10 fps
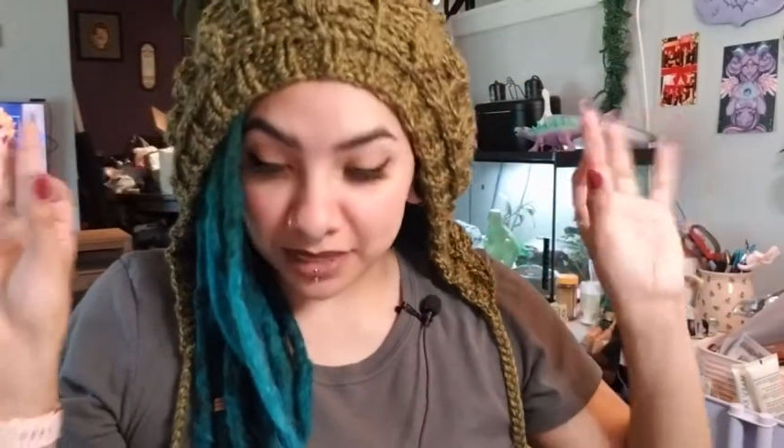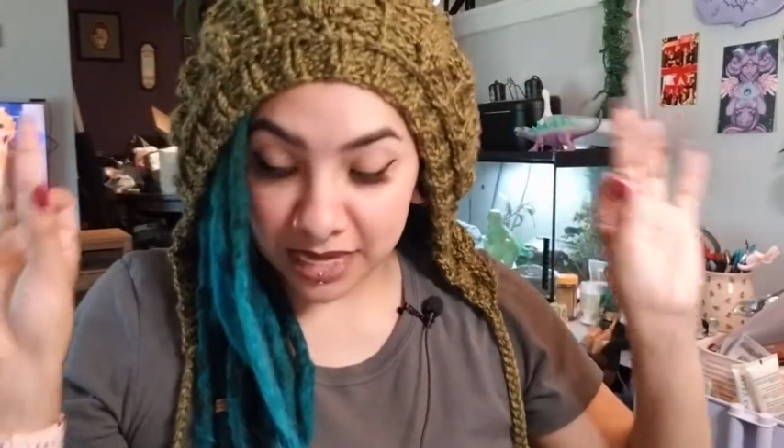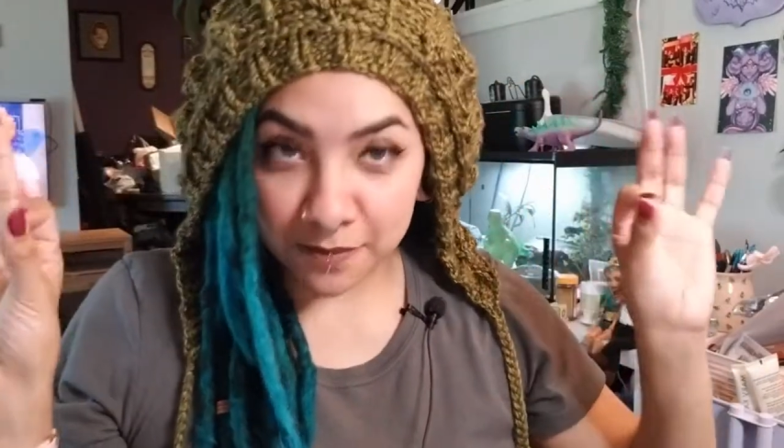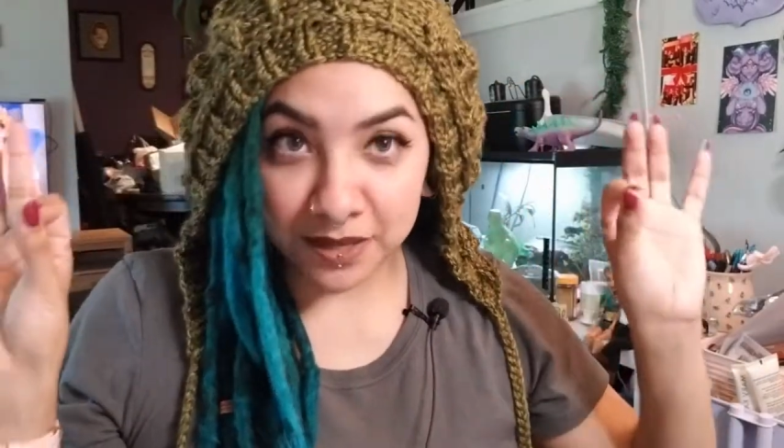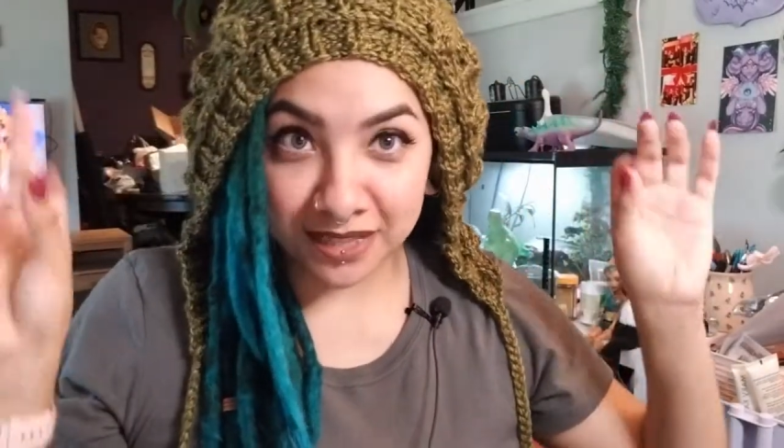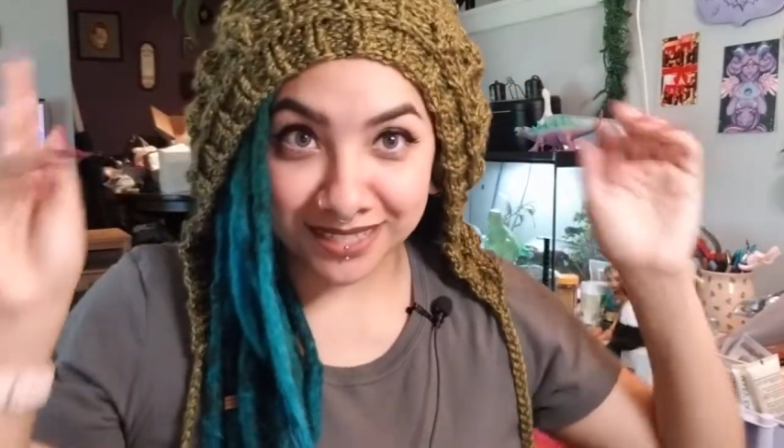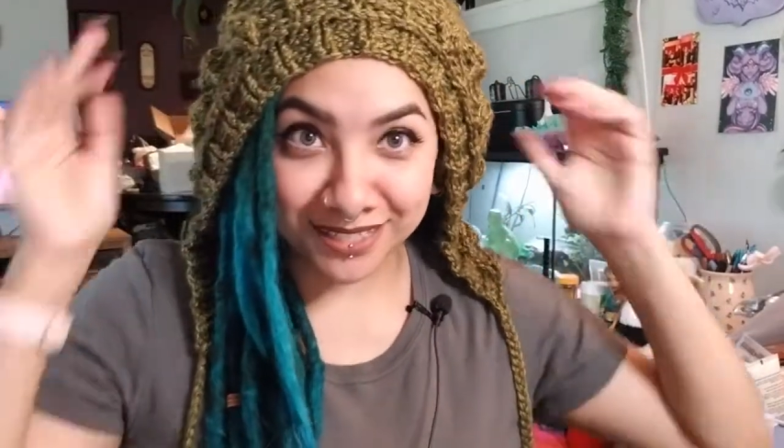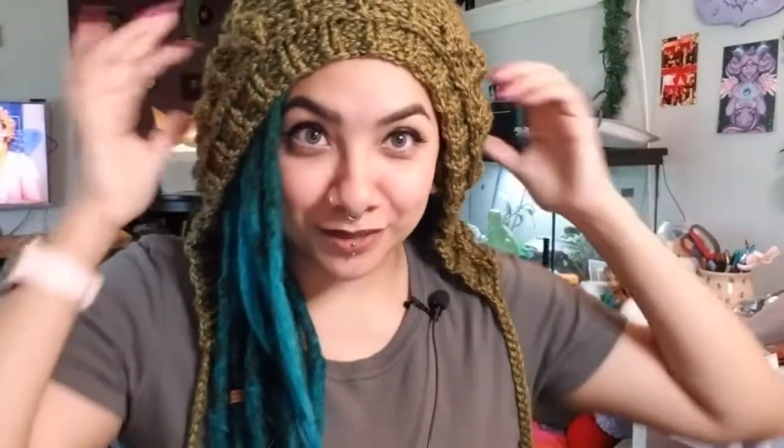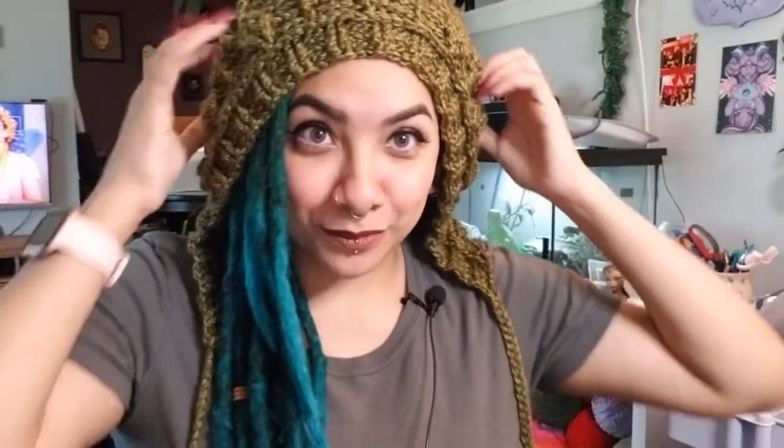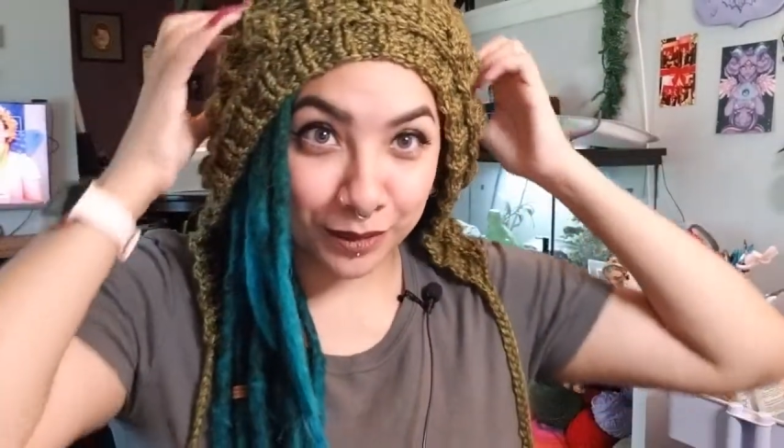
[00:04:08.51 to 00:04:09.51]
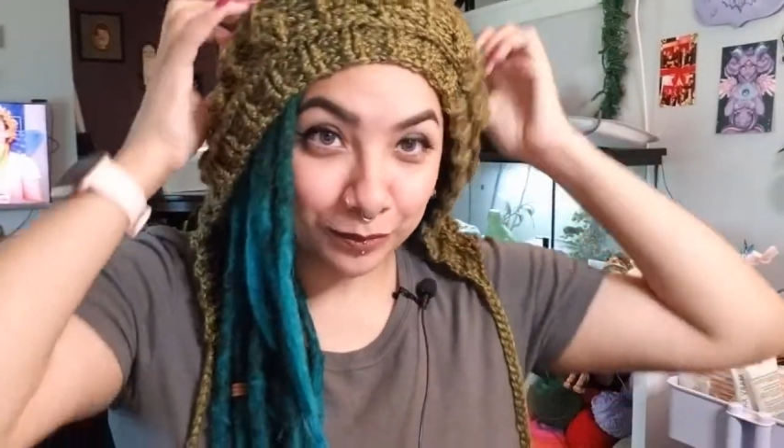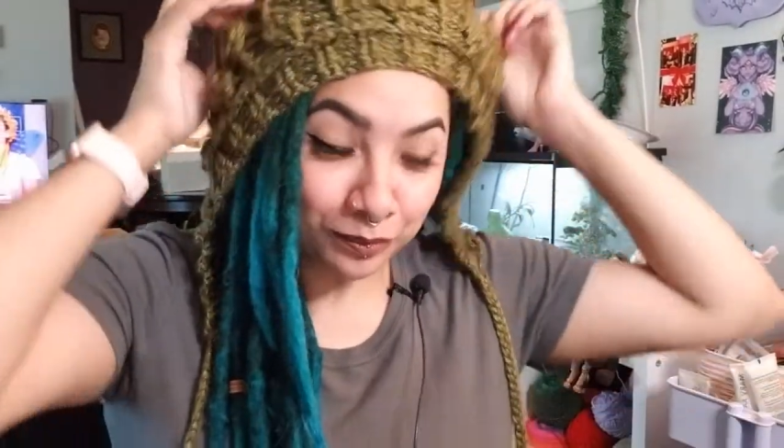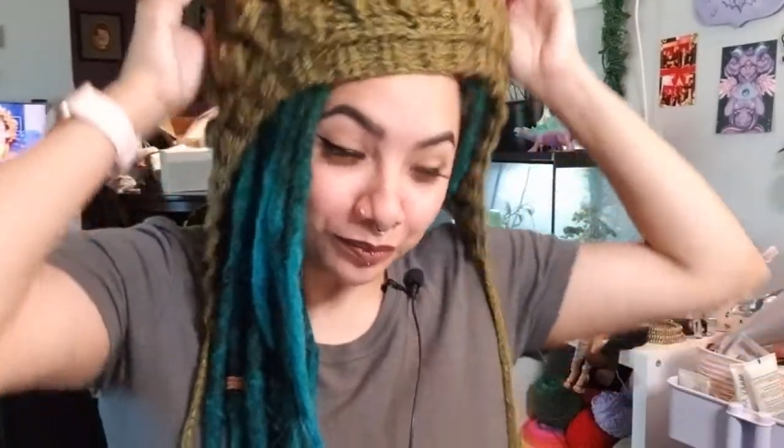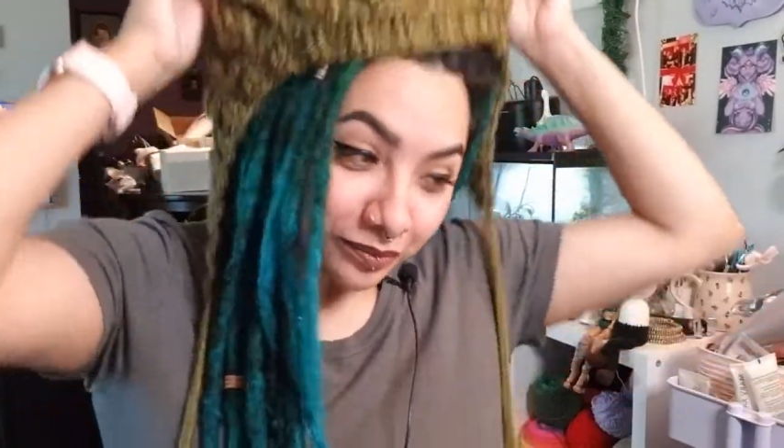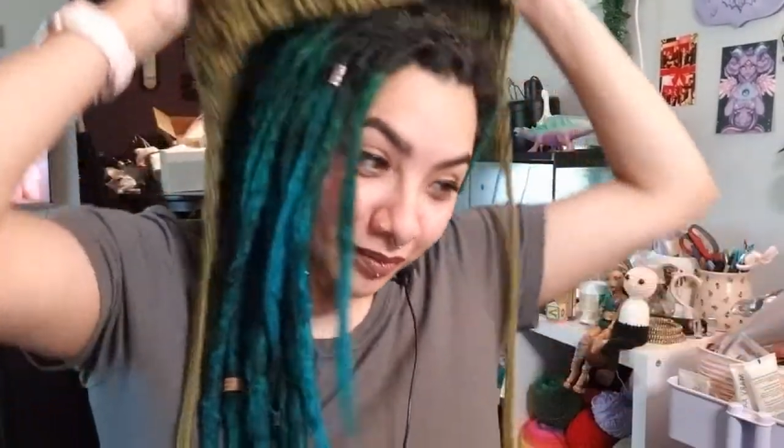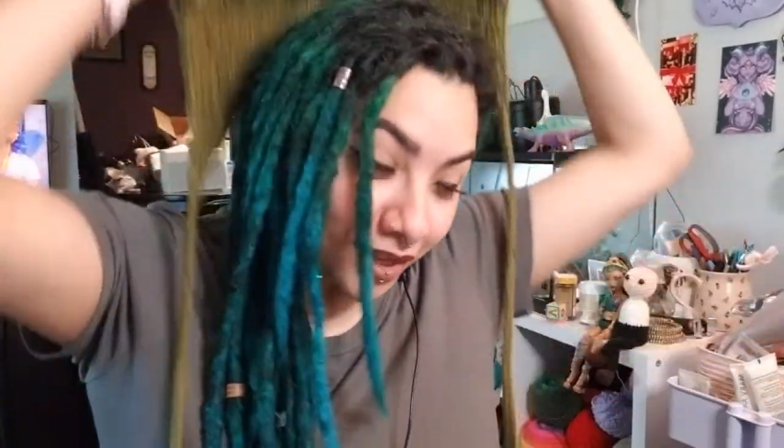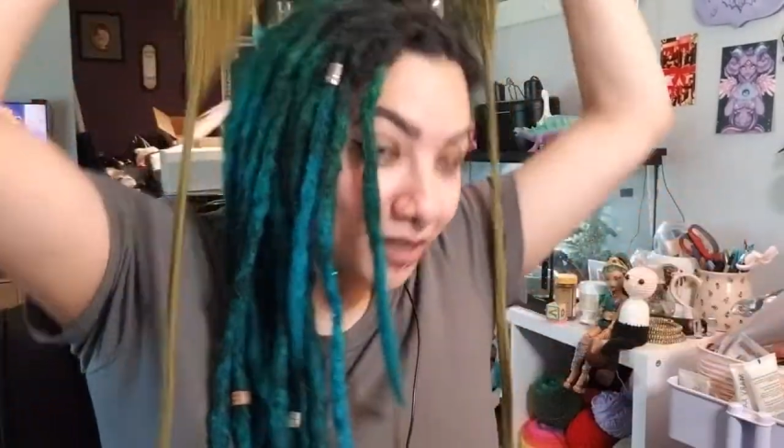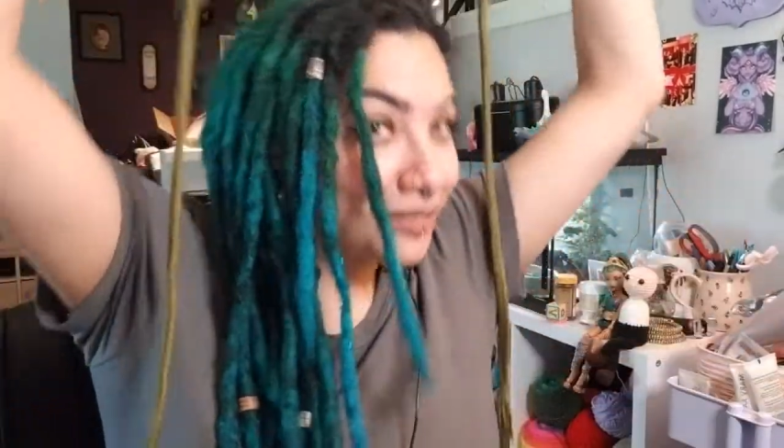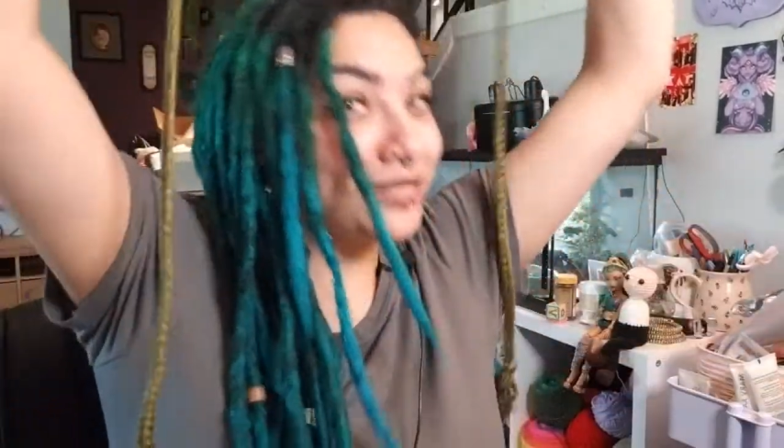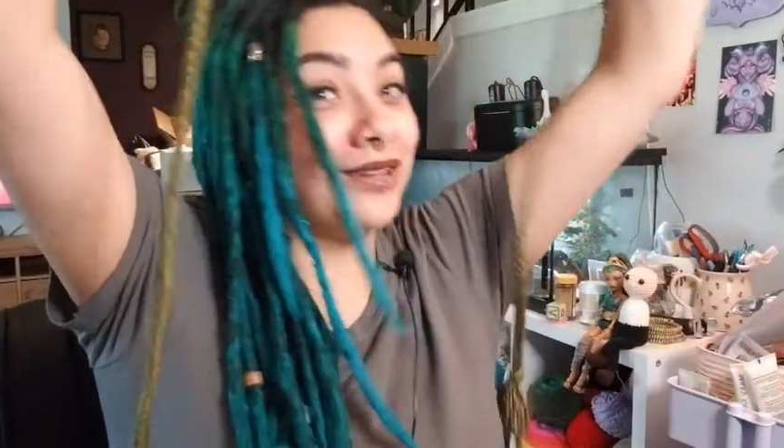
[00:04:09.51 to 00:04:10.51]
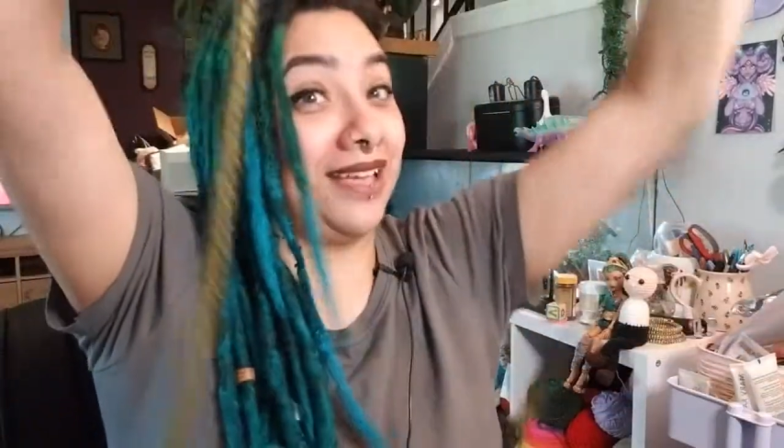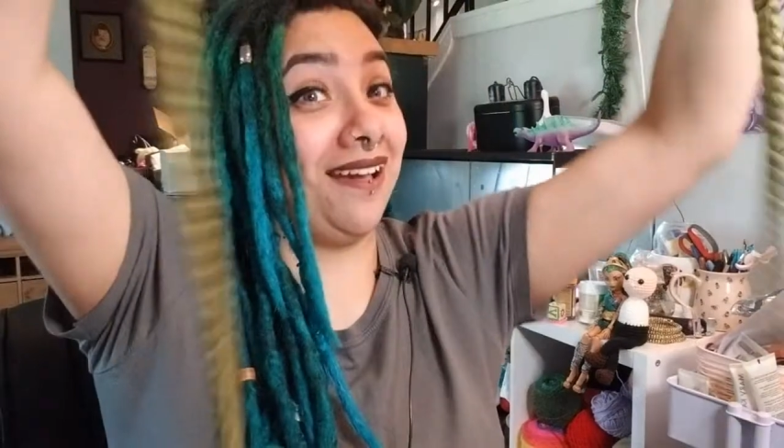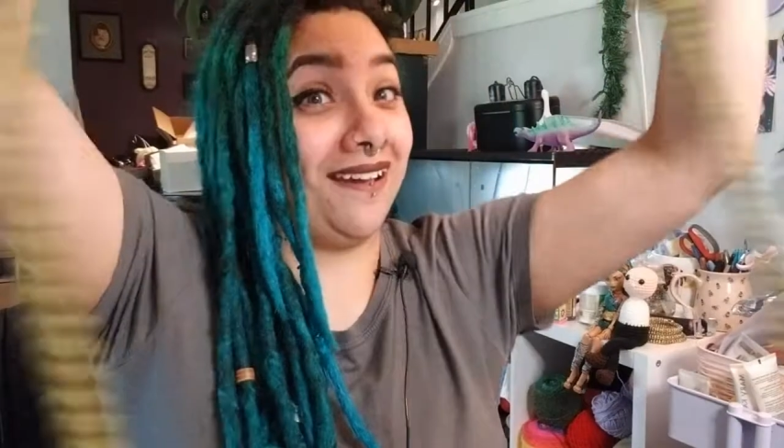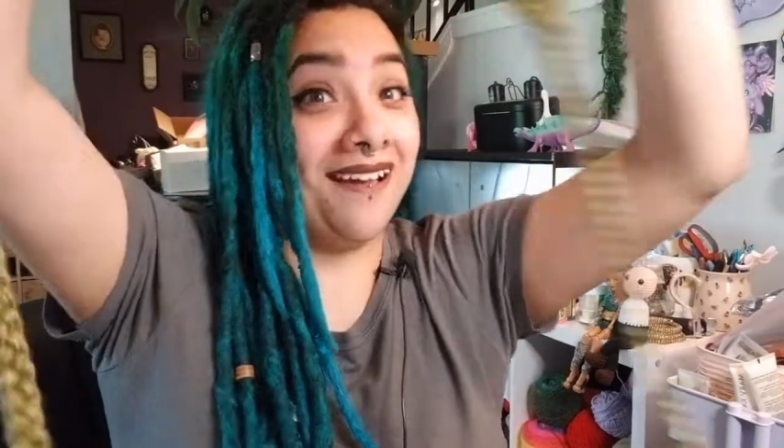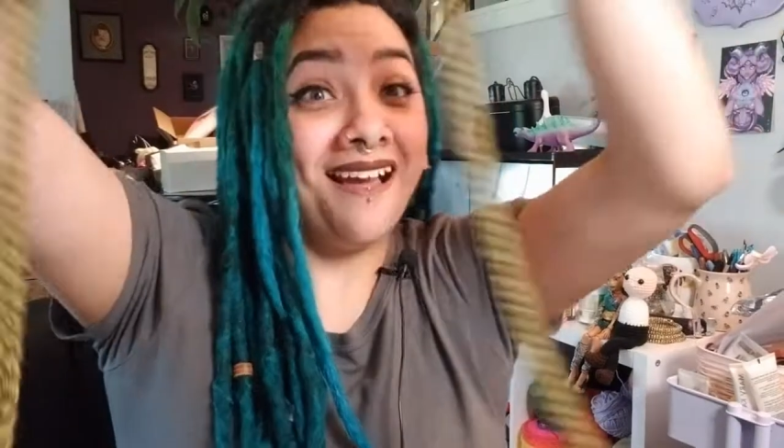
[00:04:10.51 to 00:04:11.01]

Keeping this one. So yeah,